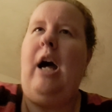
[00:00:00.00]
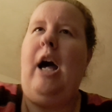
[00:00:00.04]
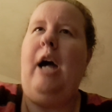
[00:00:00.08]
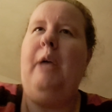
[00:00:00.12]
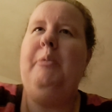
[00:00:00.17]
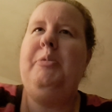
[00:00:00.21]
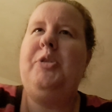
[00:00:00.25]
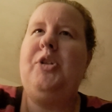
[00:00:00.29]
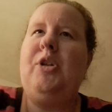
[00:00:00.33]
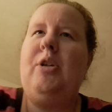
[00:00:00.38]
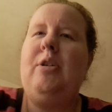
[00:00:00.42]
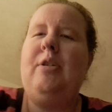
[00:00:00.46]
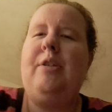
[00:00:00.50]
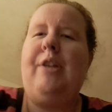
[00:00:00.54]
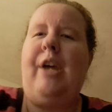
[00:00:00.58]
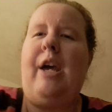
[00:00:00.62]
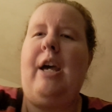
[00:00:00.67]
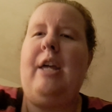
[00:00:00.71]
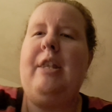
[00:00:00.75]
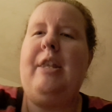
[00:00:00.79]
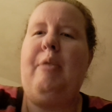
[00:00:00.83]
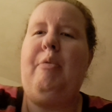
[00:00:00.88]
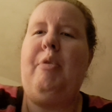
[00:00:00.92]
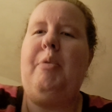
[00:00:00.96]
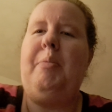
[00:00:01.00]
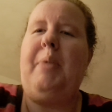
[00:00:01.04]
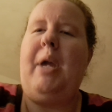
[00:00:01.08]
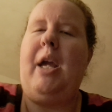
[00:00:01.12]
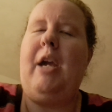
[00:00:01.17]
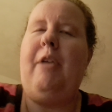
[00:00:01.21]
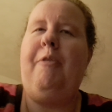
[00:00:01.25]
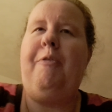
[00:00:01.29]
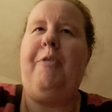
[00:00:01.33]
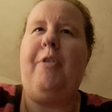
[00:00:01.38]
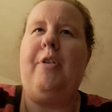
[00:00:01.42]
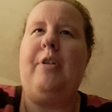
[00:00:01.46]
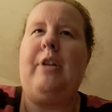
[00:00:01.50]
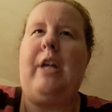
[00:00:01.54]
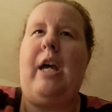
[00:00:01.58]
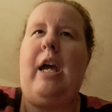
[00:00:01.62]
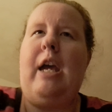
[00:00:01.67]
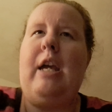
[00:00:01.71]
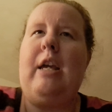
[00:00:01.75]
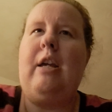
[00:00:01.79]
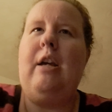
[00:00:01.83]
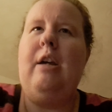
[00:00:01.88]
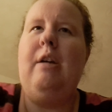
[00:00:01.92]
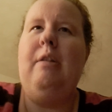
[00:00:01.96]
I'm sure that they were made for
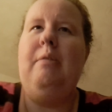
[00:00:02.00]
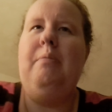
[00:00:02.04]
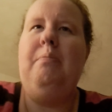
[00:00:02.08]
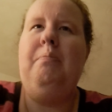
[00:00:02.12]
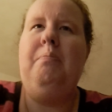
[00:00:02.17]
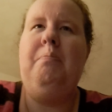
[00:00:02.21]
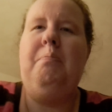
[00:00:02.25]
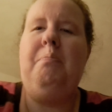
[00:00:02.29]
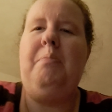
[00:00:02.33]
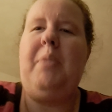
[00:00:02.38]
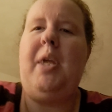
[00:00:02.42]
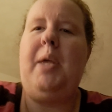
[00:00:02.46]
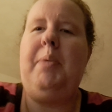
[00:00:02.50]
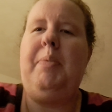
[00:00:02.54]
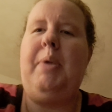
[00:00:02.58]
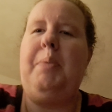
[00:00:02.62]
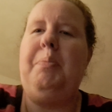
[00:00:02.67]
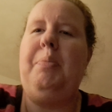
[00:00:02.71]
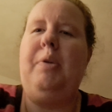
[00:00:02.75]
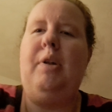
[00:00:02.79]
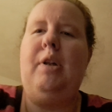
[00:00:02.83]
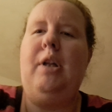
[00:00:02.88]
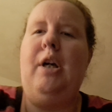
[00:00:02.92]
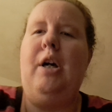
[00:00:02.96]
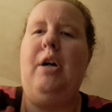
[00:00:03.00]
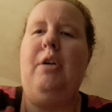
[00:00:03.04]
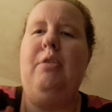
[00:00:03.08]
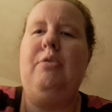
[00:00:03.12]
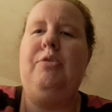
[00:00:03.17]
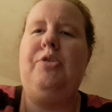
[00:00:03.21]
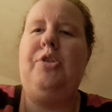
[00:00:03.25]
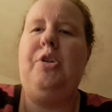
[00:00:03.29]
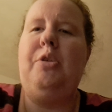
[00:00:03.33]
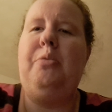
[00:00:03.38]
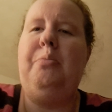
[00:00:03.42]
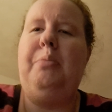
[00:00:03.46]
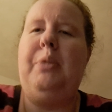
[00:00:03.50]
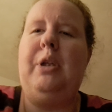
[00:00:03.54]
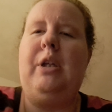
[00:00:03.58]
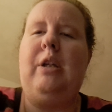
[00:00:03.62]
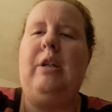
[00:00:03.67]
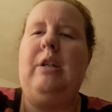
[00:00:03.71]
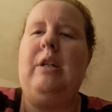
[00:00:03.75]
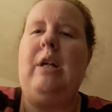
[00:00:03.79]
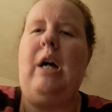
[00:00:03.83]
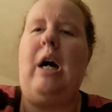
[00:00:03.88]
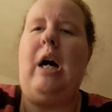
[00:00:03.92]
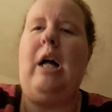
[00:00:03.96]
like maybe below two
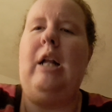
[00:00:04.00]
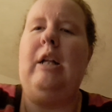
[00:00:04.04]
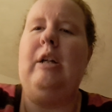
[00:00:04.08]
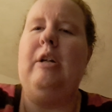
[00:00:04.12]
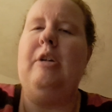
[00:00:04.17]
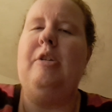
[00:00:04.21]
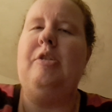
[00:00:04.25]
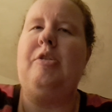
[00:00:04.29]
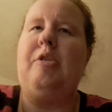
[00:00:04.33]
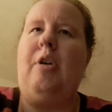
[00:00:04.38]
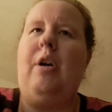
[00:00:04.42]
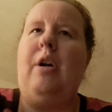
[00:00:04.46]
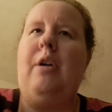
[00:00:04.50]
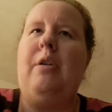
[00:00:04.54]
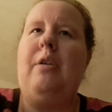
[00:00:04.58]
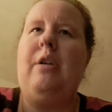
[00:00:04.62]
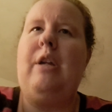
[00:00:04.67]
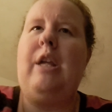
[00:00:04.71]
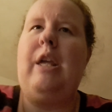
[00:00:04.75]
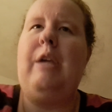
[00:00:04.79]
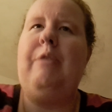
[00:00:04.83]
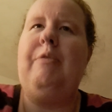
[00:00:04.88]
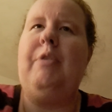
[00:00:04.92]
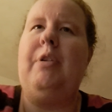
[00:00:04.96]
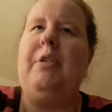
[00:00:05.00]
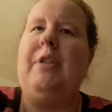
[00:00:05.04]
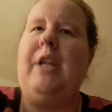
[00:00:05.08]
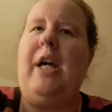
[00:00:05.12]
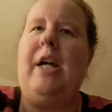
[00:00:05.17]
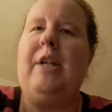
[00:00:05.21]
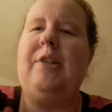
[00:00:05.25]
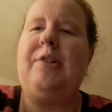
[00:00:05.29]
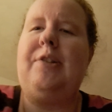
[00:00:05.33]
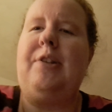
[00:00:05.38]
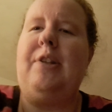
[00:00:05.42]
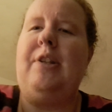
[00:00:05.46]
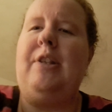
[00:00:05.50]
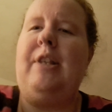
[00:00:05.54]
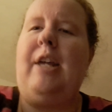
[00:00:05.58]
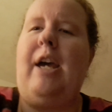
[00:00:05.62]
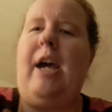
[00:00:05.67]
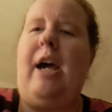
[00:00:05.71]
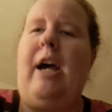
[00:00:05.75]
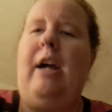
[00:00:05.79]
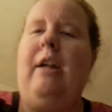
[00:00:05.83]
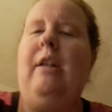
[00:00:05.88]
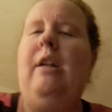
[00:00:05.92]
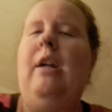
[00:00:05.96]
million dollars or even less than
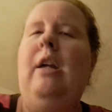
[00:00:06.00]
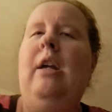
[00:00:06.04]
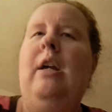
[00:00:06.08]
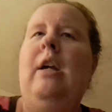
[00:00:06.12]
that.